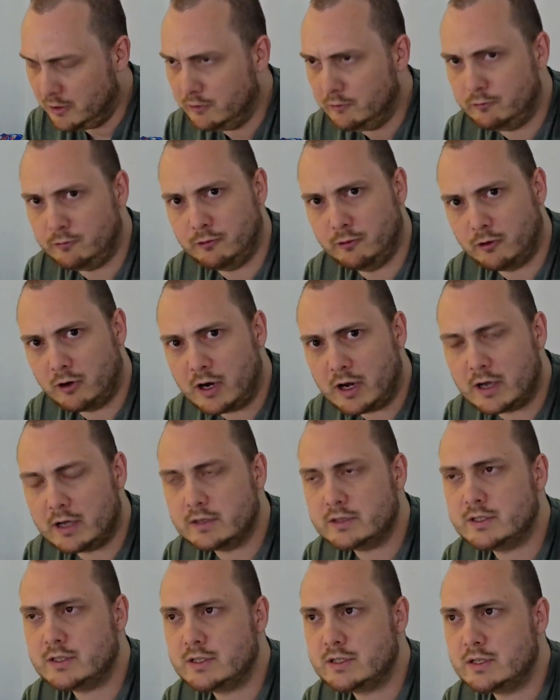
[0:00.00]
for
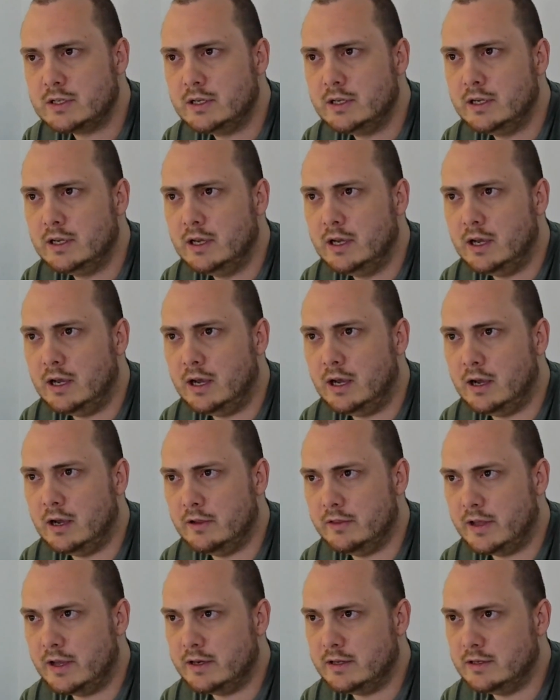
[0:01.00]
us,
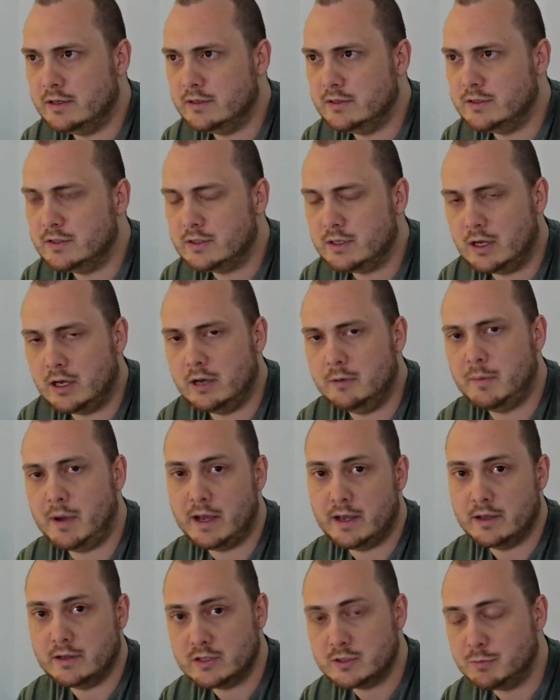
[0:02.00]
that is
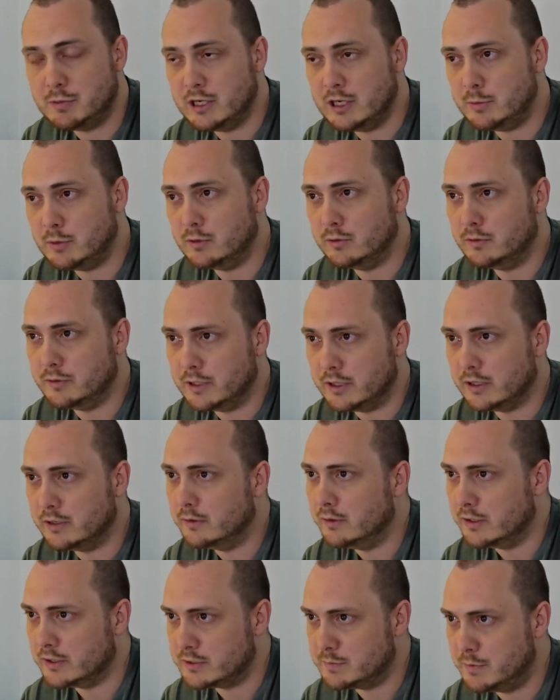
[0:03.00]
AS people,
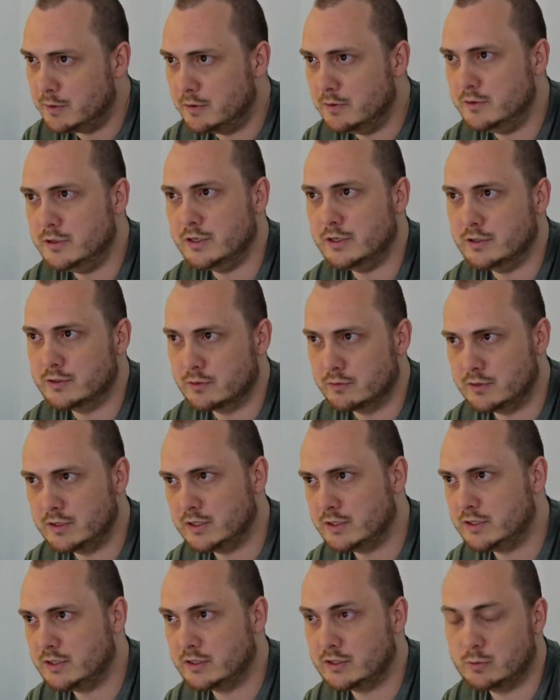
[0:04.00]
Aspergians,
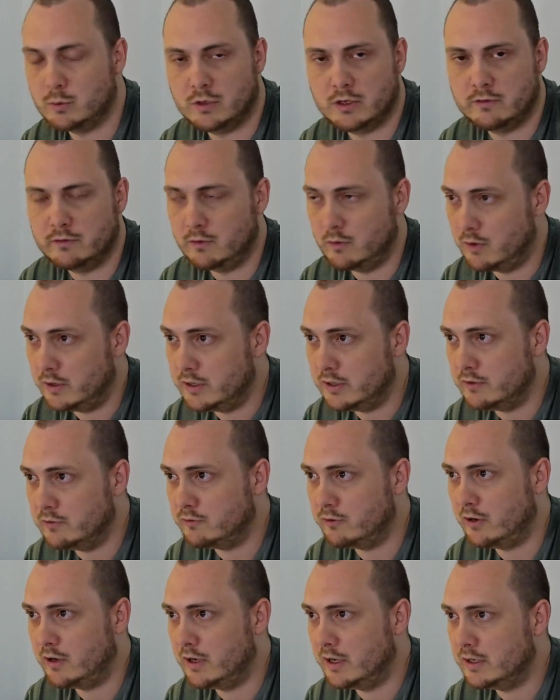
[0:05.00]
Autistics, whatever you
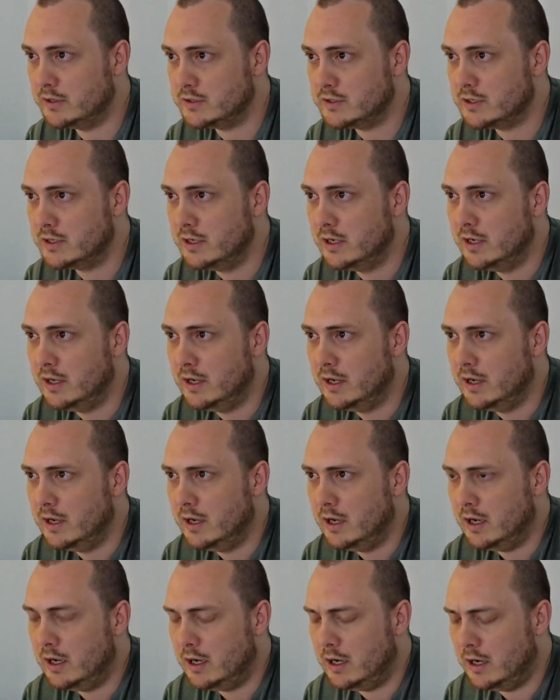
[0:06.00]
identify as.
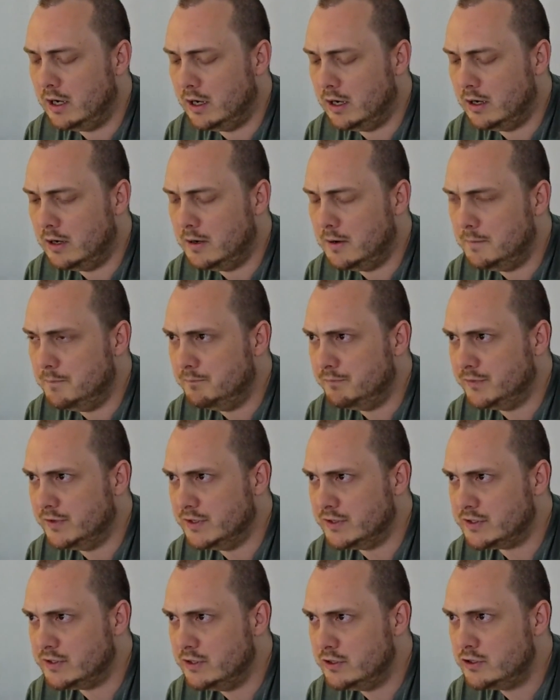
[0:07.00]

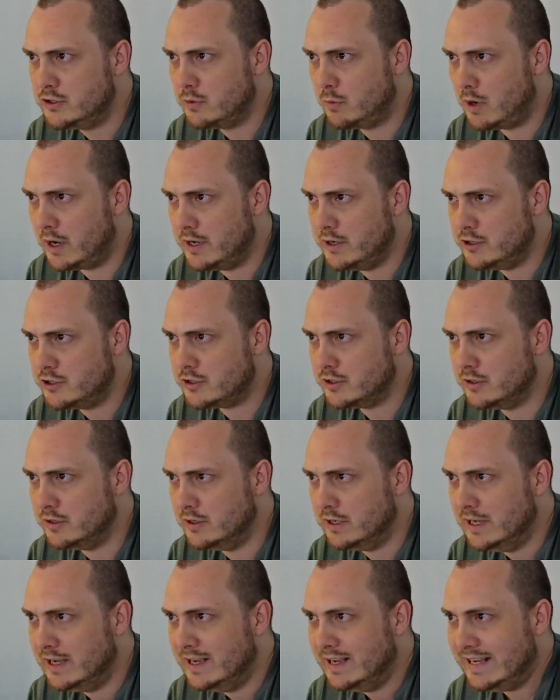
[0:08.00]
The
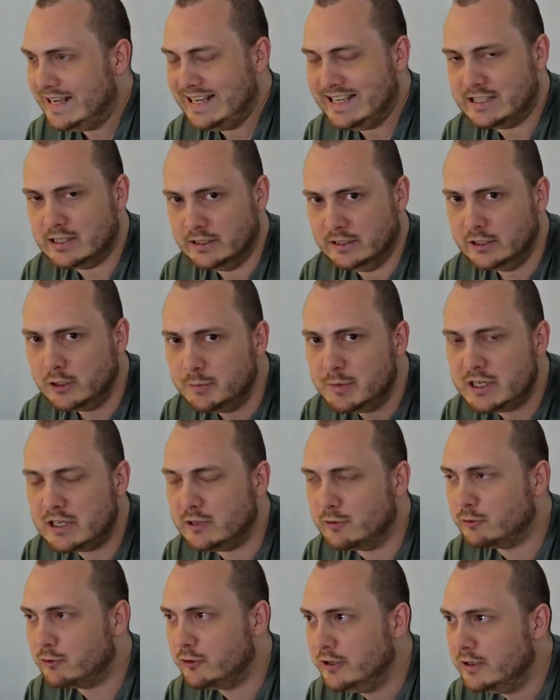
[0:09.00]
situation is a little bit
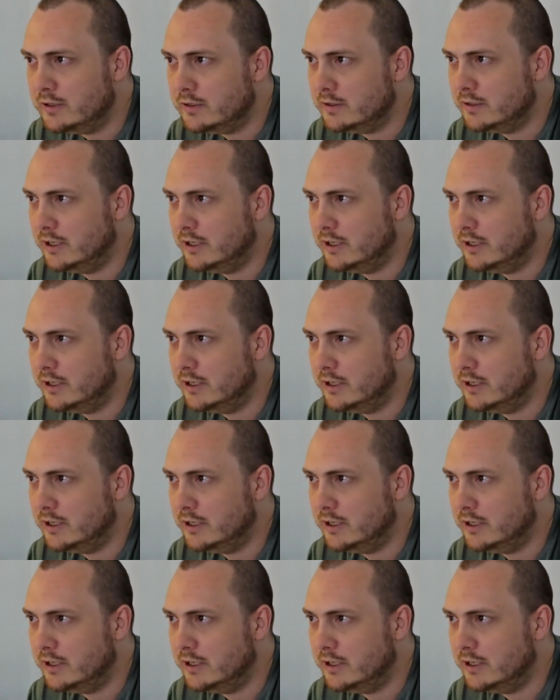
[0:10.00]
different.